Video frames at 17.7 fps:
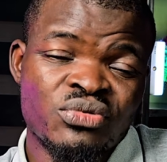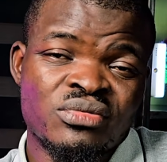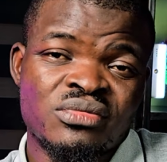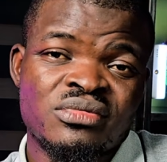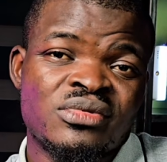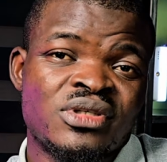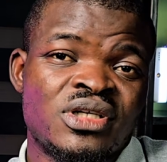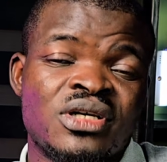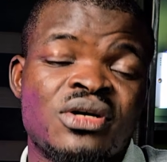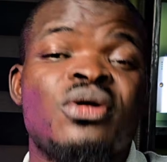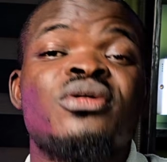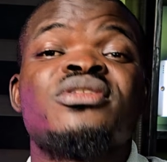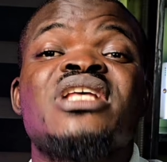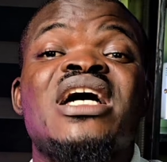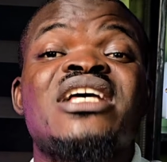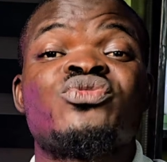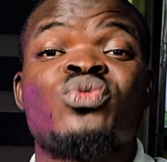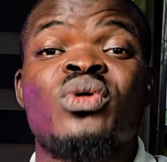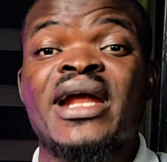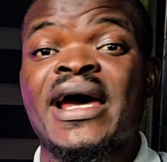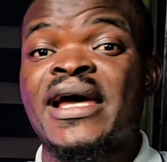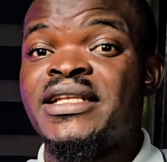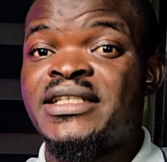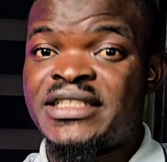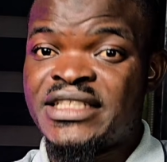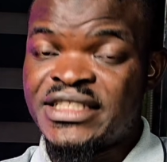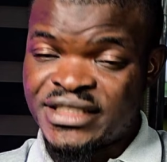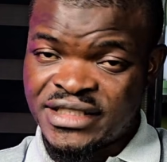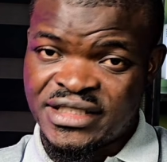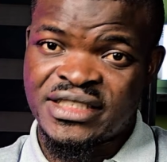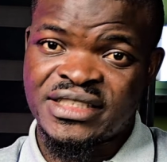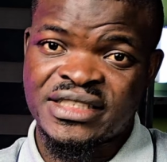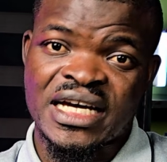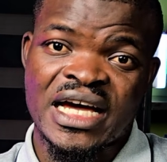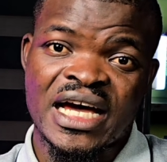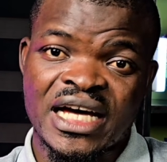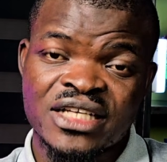cable, because that's what I did.